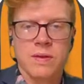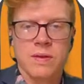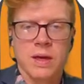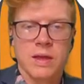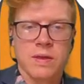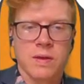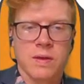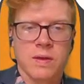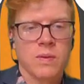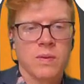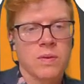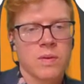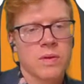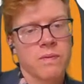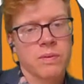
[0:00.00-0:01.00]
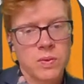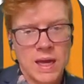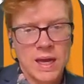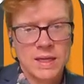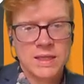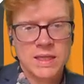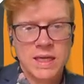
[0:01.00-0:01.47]
to
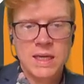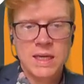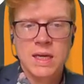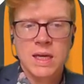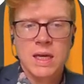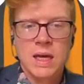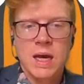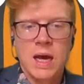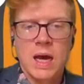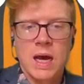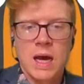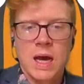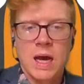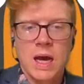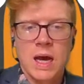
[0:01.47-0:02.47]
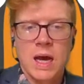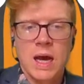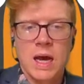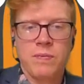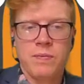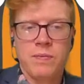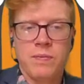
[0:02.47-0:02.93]
what you would have seen previously.
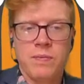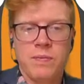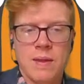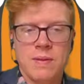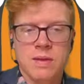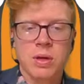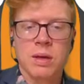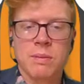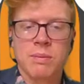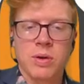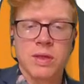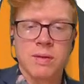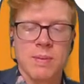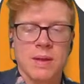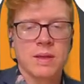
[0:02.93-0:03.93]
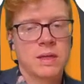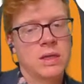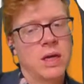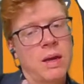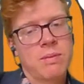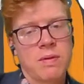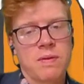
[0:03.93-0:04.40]
And we have some notes on the next
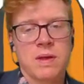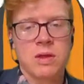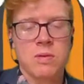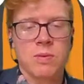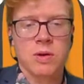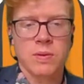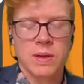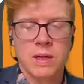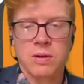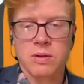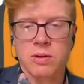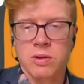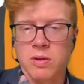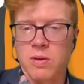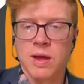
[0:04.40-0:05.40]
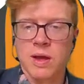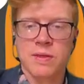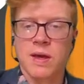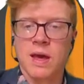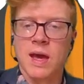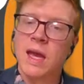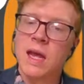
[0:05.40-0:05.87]
slide relating to how
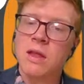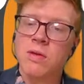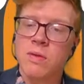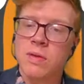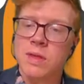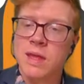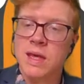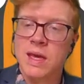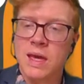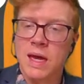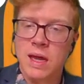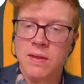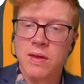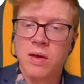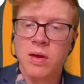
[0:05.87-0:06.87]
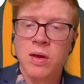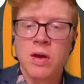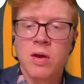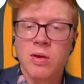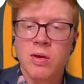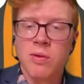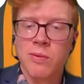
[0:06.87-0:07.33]
you might interpret
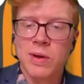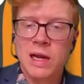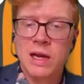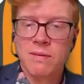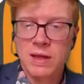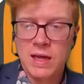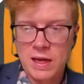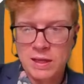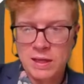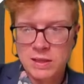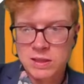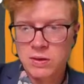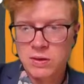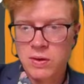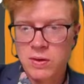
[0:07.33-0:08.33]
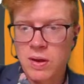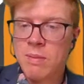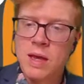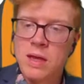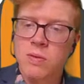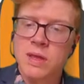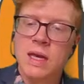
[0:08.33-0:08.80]
these little markings that you're seeing
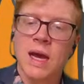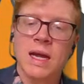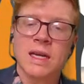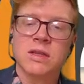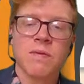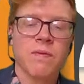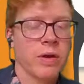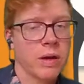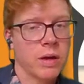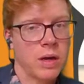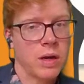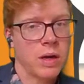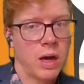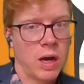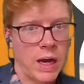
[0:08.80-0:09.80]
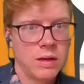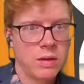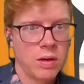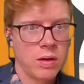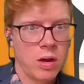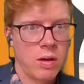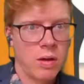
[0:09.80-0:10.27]
on the sides. So
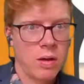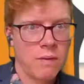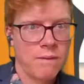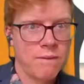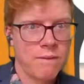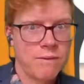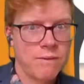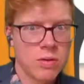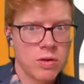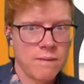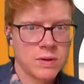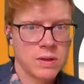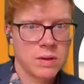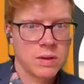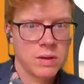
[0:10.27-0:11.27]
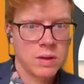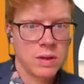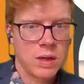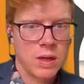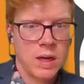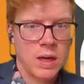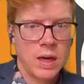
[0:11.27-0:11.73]
LD
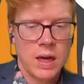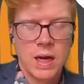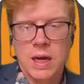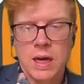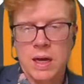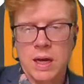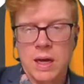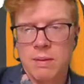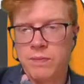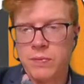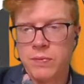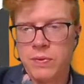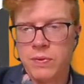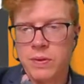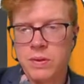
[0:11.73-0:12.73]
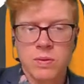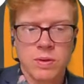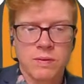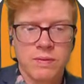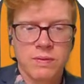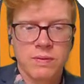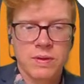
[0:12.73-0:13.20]
refers to the normal
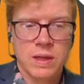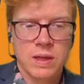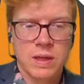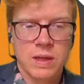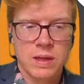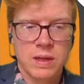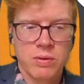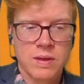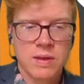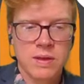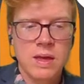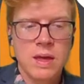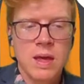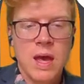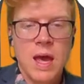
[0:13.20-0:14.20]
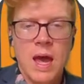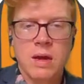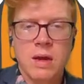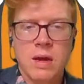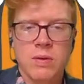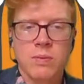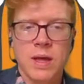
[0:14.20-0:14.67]
cycle. DD means constant
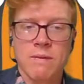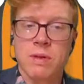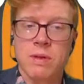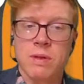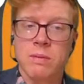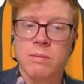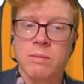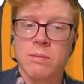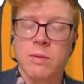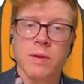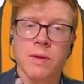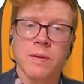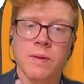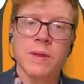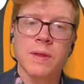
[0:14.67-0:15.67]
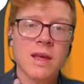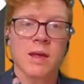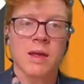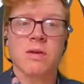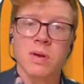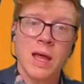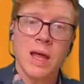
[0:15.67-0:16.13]
darkness. What they're saying is
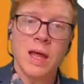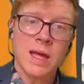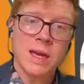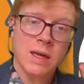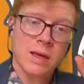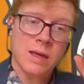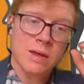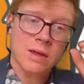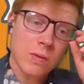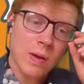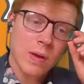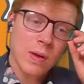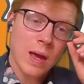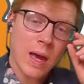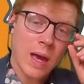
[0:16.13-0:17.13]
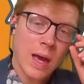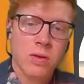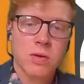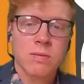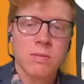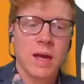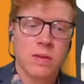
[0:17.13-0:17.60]
at that point there,
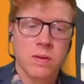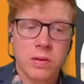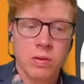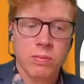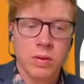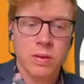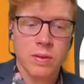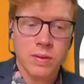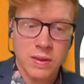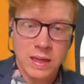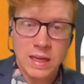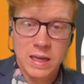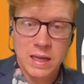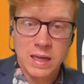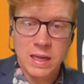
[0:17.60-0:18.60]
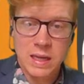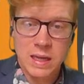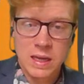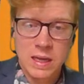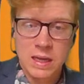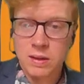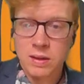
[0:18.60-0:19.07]
above that line,
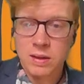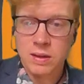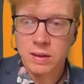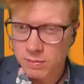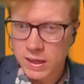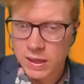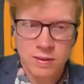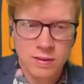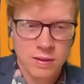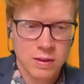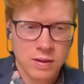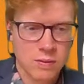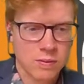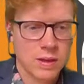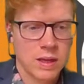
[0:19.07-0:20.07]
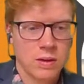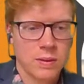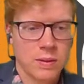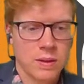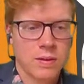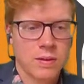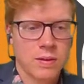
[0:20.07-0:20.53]
there was a normal light,
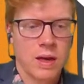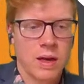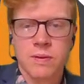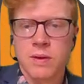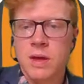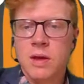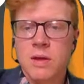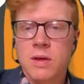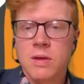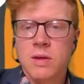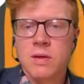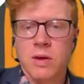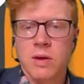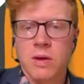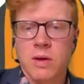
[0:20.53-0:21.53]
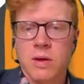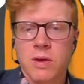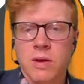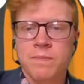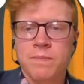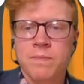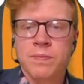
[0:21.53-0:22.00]
dark cycle. And below
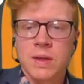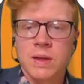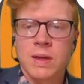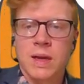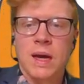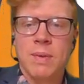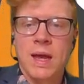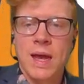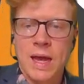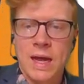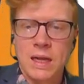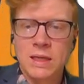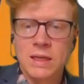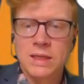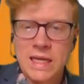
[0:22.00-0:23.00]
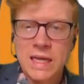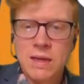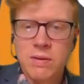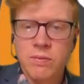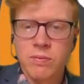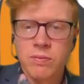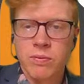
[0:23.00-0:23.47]
that point, you went into
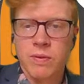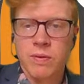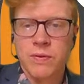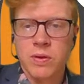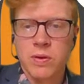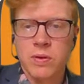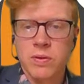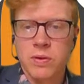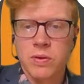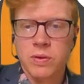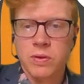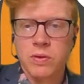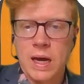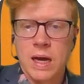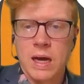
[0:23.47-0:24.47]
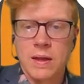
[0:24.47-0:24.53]
constant darkness, dark.